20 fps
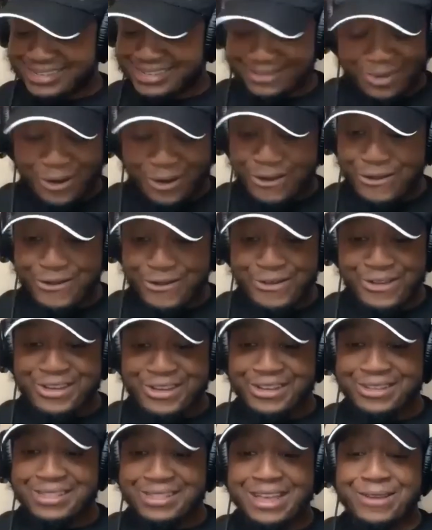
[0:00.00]
bro.
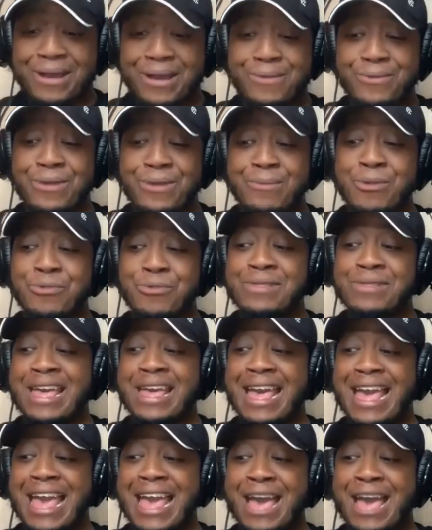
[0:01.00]
Like I remember when
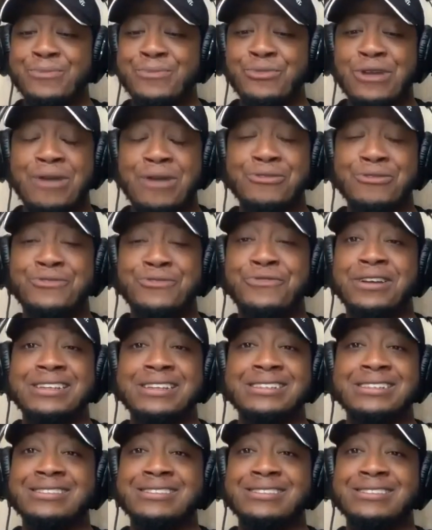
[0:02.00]
that happened, bro. I was
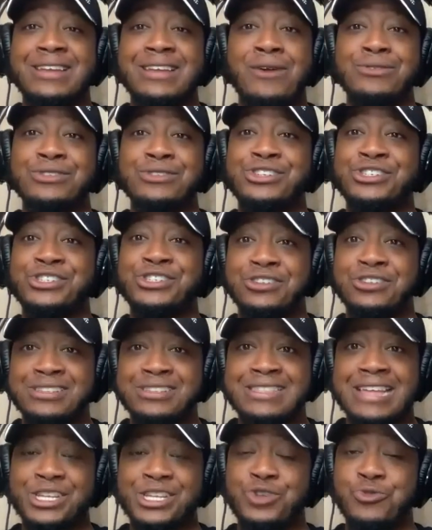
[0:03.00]

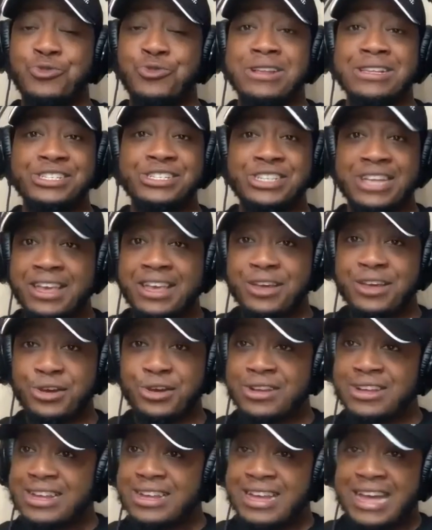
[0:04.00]
shook that you weren't in
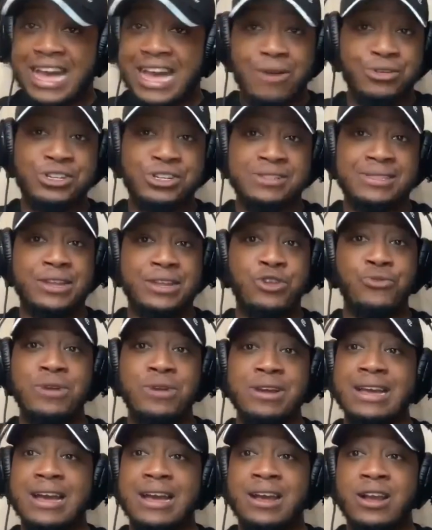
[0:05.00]
jail. I was shook that no
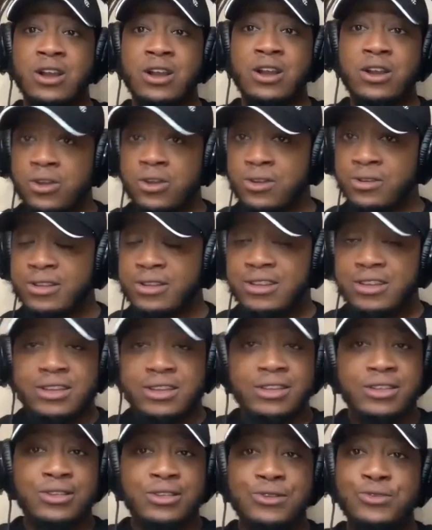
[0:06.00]
one got hurt.
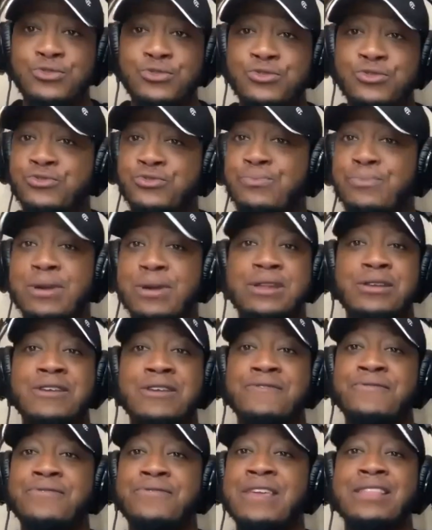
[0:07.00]
You better
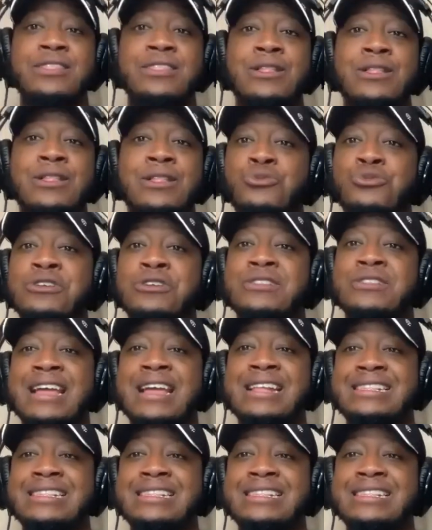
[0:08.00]
have thanked the Lord that